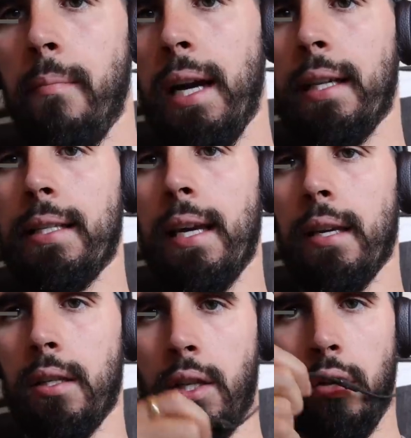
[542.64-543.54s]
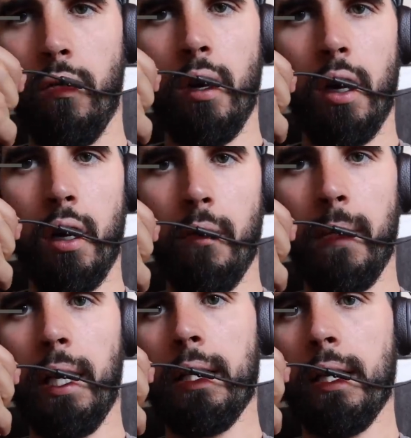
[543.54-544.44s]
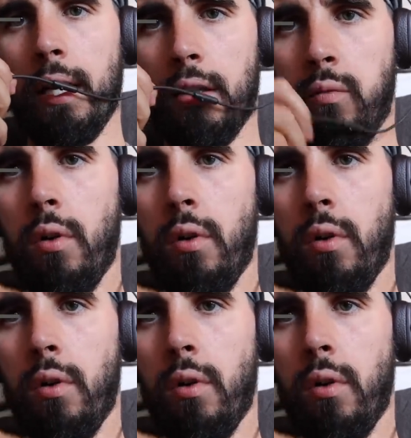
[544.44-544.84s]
Mic test two, mic test